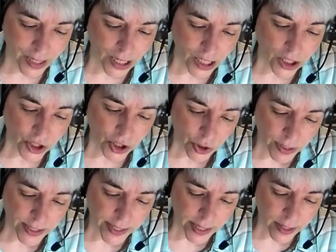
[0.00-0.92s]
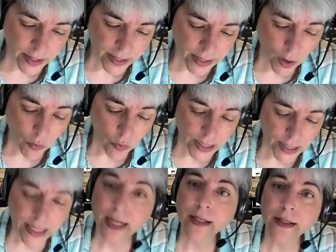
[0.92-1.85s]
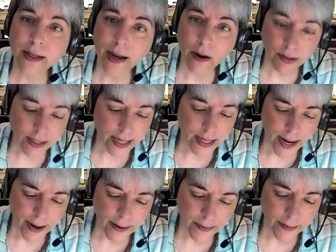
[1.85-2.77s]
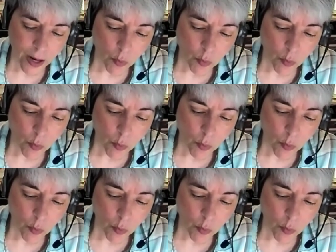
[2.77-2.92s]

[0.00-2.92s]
Storytelling really is in our DNA.